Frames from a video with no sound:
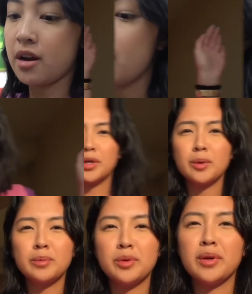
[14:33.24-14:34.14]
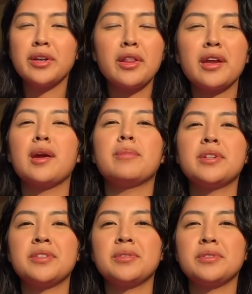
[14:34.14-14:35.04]
Hey guys, welcome to another
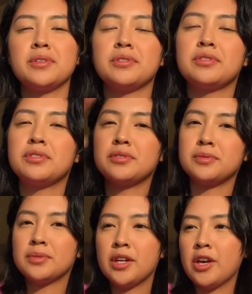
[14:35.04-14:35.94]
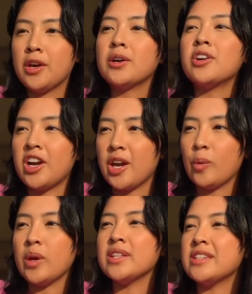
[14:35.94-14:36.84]
episode of Rei
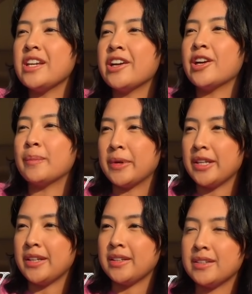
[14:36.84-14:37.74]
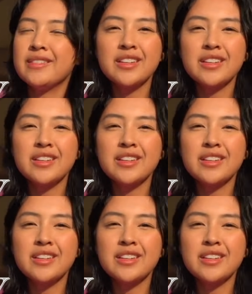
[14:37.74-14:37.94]
Wasting Her Money.